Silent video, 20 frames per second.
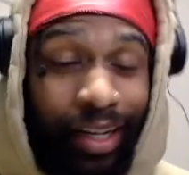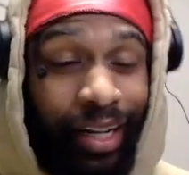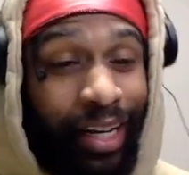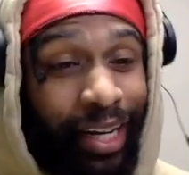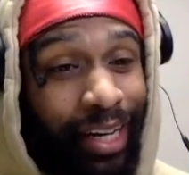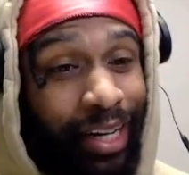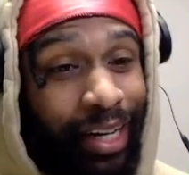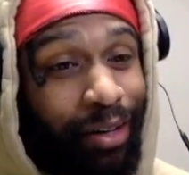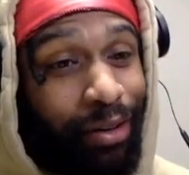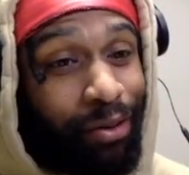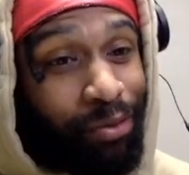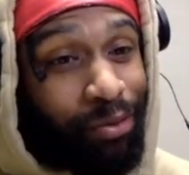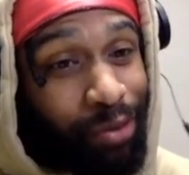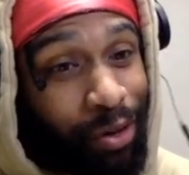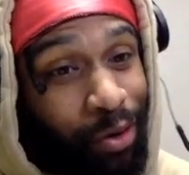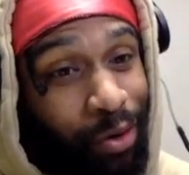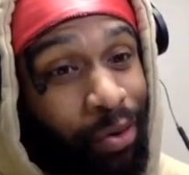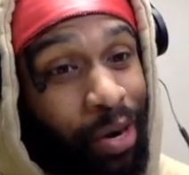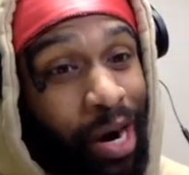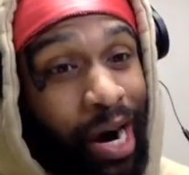He don't
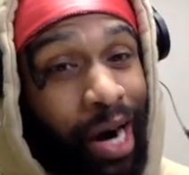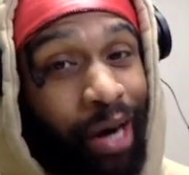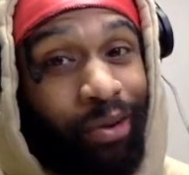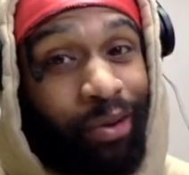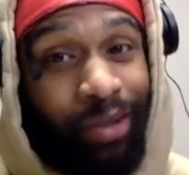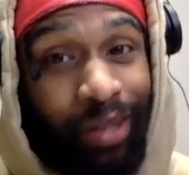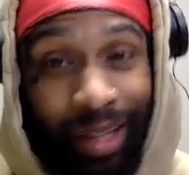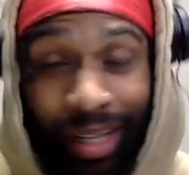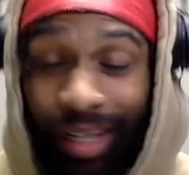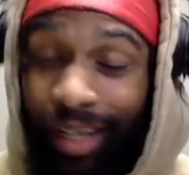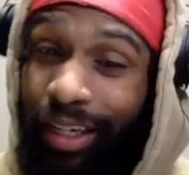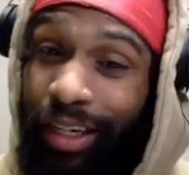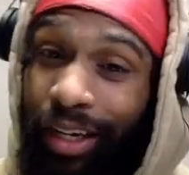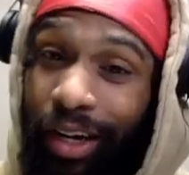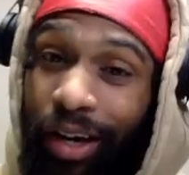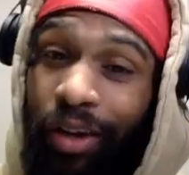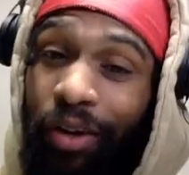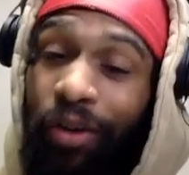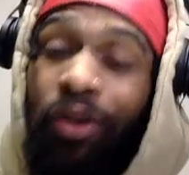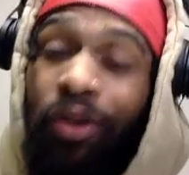know how lit
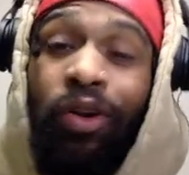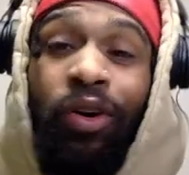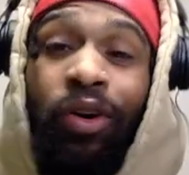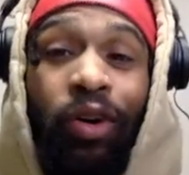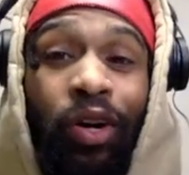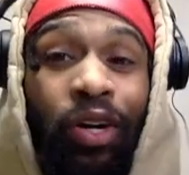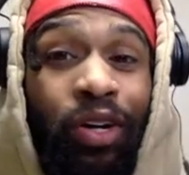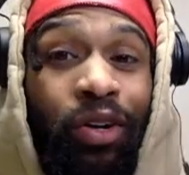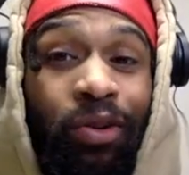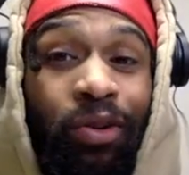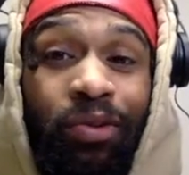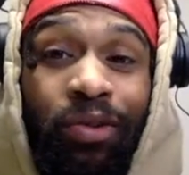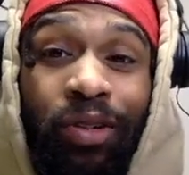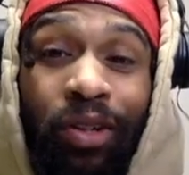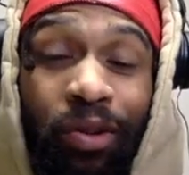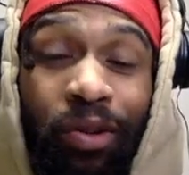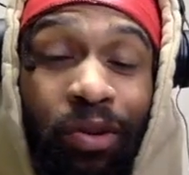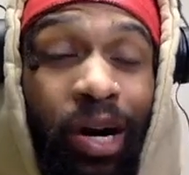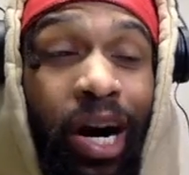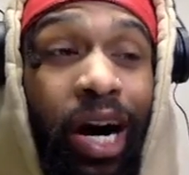y'all are. He don't
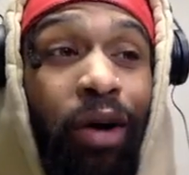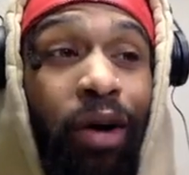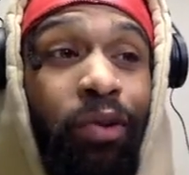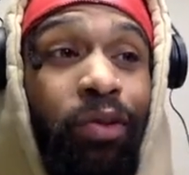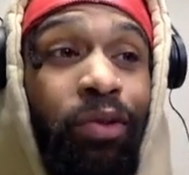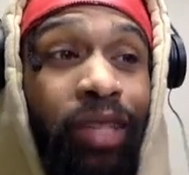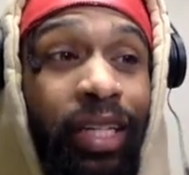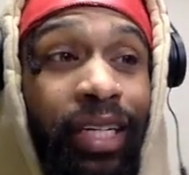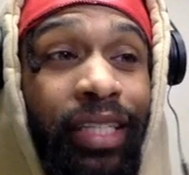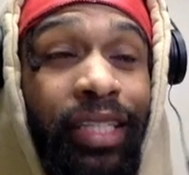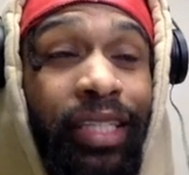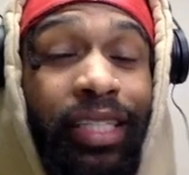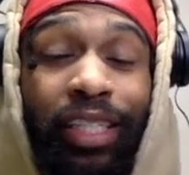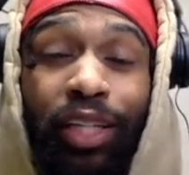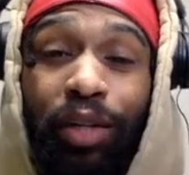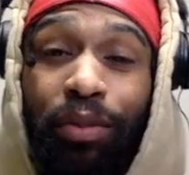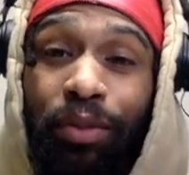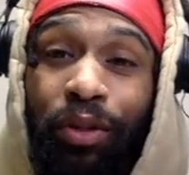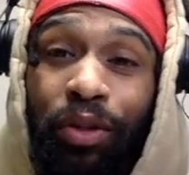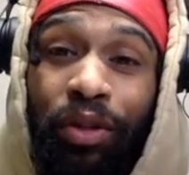know how lit this
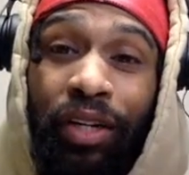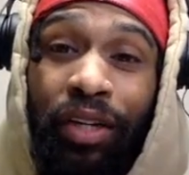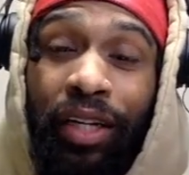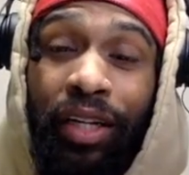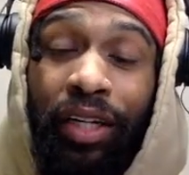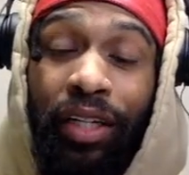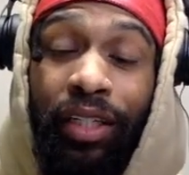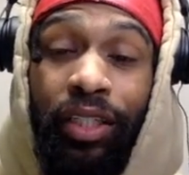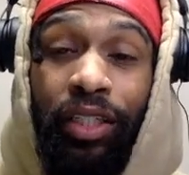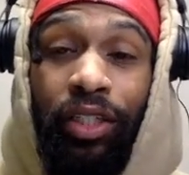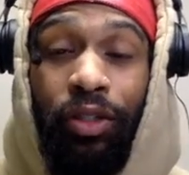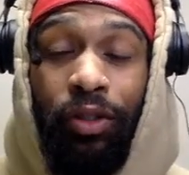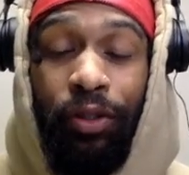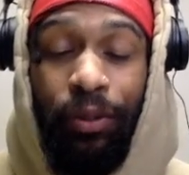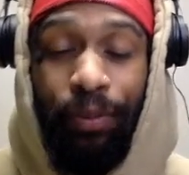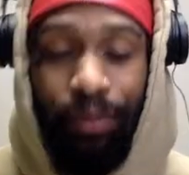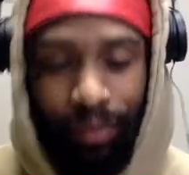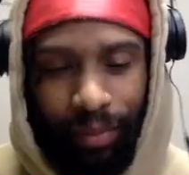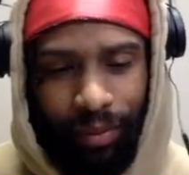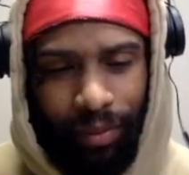community is. So
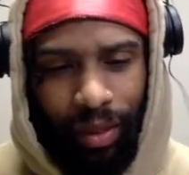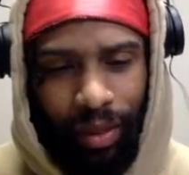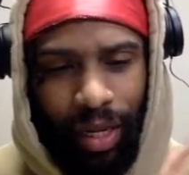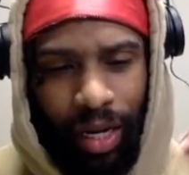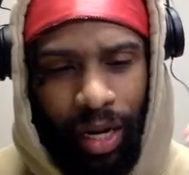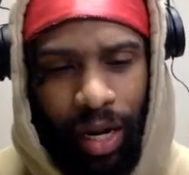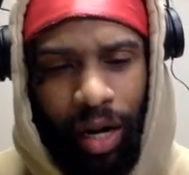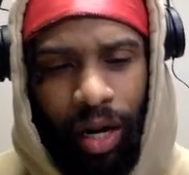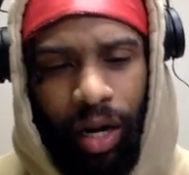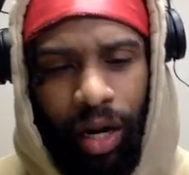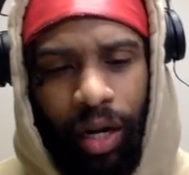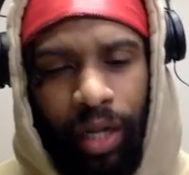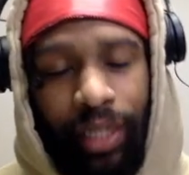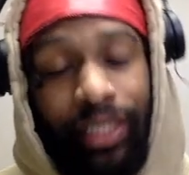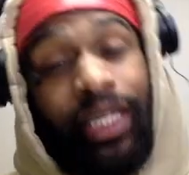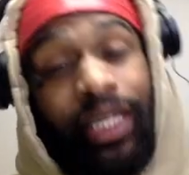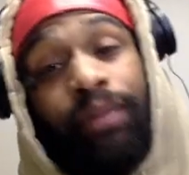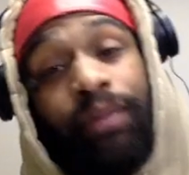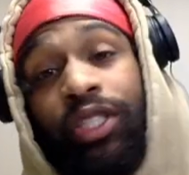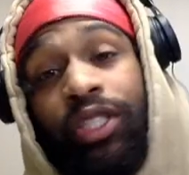his
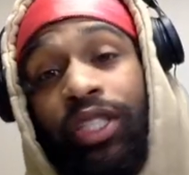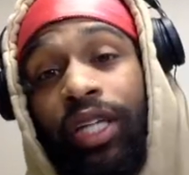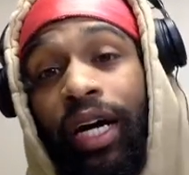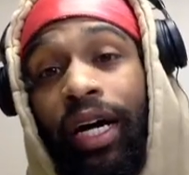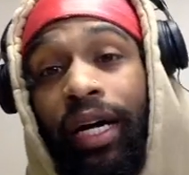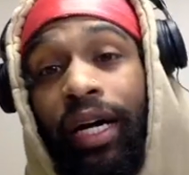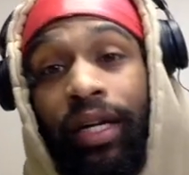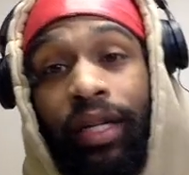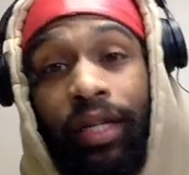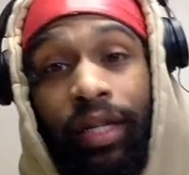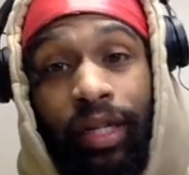name is Chai.